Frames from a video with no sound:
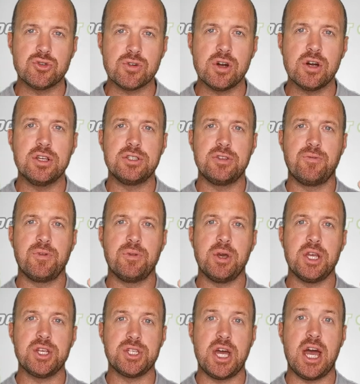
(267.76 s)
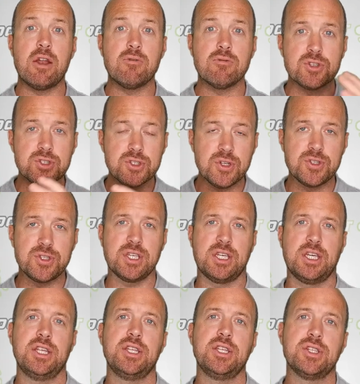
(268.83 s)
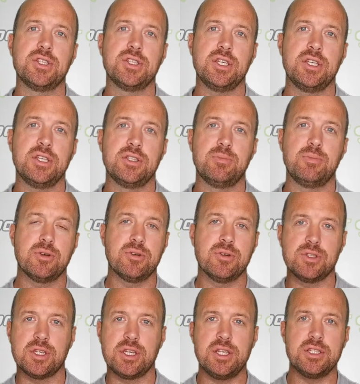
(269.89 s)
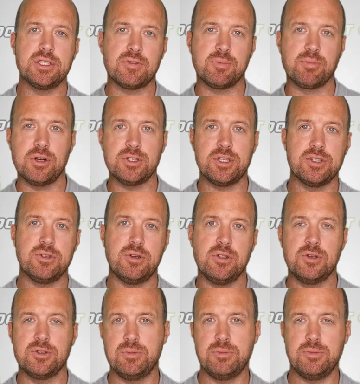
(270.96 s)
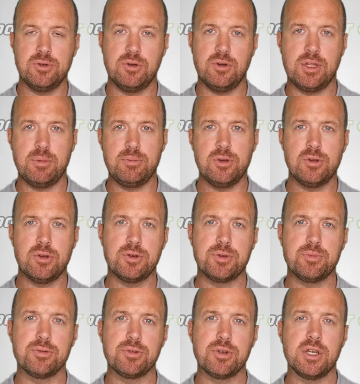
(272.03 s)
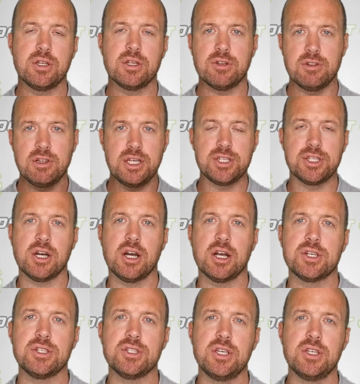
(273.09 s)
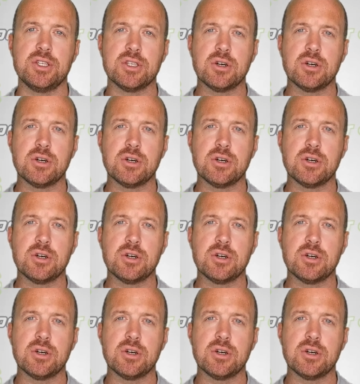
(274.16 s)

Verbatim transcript: drives inflammation and results in kidney disease because the kidneys have to process all those all that immuno debris and can lead to heart disease.